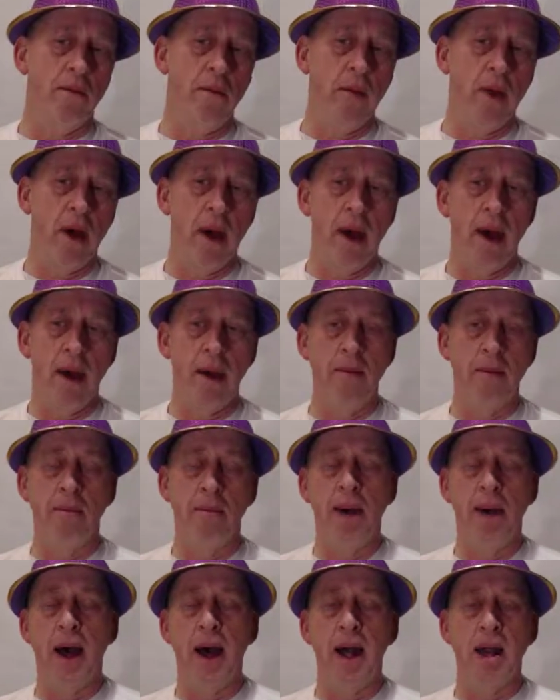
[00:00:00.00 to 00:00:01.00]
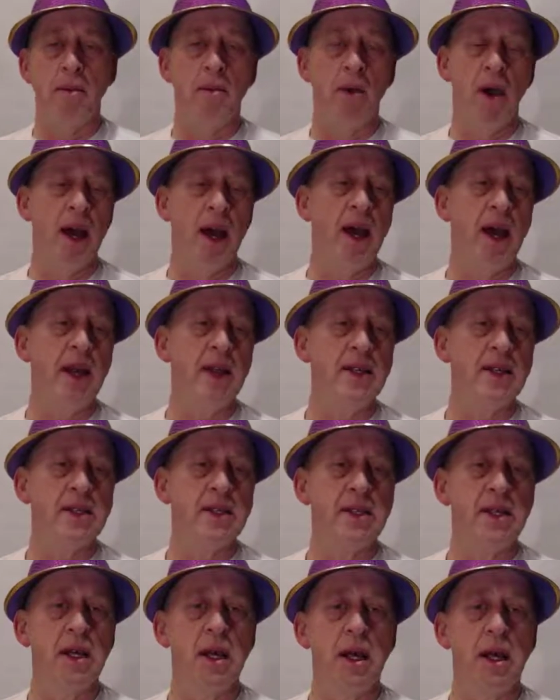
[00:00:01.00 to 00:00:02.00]
part of my
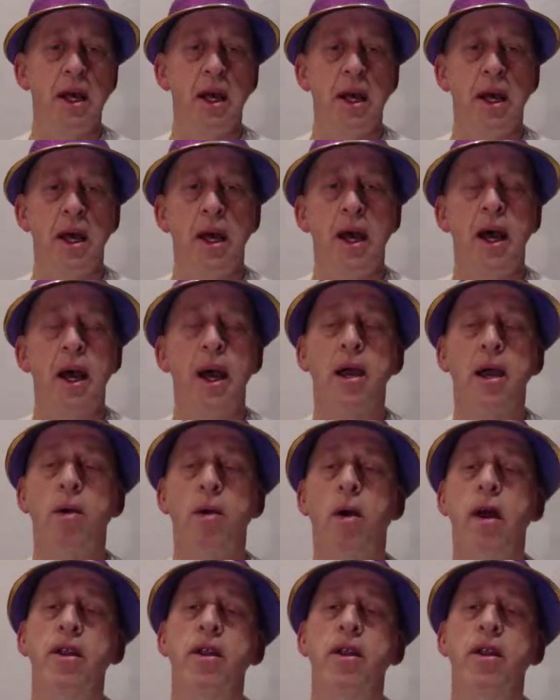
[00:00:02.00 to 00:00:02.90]
house. Quite